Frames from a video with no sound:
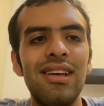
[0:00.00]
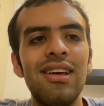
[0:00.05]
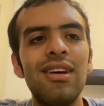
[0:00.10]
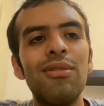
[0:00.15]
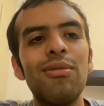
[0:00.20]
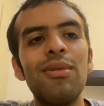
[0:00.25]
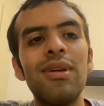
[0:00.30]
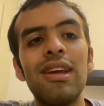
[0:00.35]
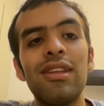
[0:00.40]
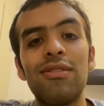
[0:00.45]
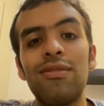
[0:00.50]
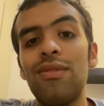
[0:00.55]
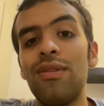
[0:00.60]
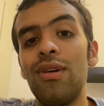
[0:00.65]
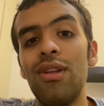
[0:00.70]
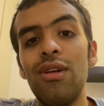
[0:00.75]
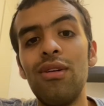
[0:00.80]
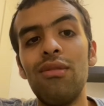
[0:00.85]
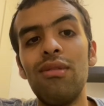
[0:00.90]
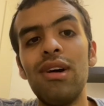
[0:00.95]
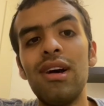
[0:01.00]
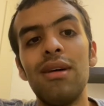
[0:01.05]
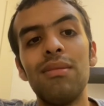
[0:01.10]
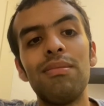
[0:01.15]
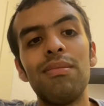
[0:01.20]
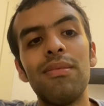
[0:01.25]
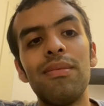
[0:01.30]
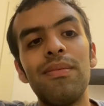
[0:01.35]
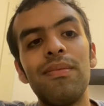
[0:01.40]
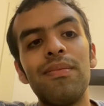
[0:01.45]
We get follow up.
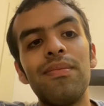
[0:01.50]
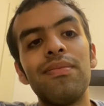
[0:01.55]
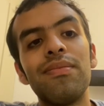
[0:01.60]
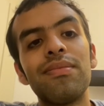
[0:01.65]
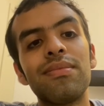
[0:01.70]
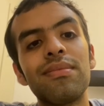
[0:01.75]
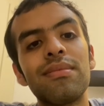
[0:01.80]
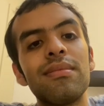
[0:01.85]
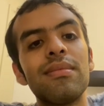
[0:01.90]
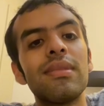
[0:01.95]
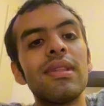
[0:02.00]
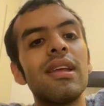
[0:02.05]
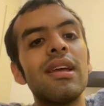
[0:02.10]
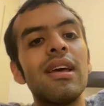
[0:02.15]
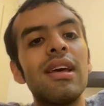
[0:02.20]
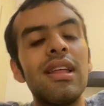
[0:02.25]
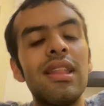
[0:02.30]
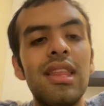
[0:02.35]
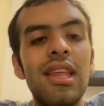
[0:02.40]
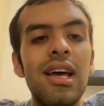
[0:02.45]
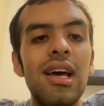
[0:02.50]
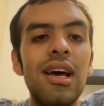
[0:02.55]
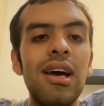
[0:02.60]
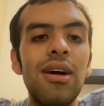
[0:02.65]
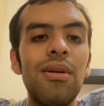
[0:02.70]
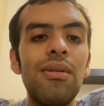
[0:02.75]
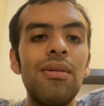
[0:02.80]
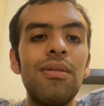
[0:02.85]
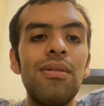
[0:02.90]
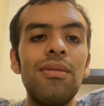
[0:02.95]

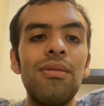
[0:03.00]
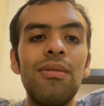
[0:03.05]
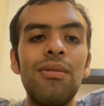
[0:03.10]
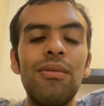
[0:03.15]
Now